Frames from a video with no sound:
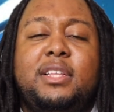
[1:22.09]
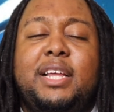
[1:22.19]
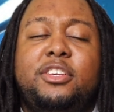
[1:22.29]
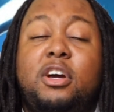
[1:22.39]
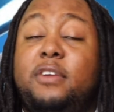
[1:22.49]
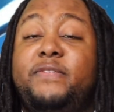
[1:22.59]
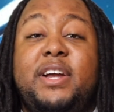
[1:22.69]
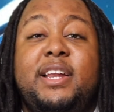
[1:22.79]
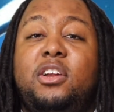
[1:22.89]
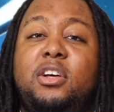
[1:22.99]
Like, y'all can
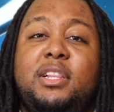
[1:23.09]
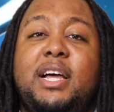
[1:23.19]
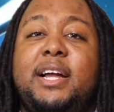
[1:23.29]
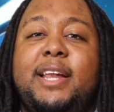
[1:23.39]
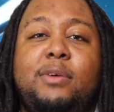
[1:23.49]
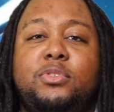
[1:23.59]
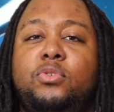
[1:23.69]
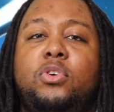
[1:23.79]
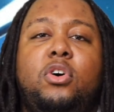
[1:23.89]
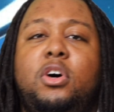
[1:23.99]
find that online. That was
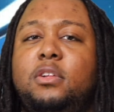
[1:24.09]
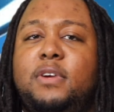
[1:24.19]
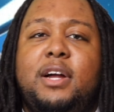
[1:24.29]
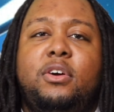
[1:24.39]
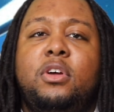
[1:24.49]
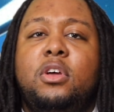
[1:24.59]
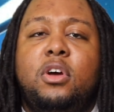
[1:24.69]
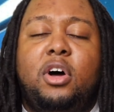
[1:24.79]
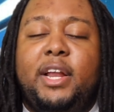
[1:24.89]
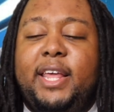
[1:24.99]
going all around
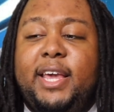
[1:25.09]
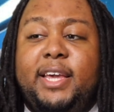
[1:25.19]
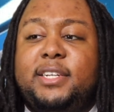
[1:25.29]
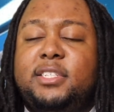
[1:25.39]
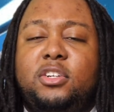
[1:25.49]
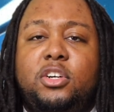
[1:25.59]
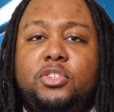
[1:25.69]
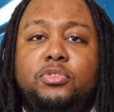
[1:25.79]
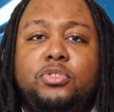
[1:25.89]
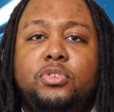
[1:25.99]
on X and on
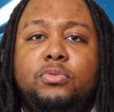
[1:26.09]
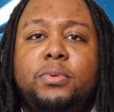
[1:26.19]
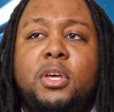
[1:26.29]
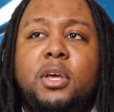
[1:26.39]
YouTube.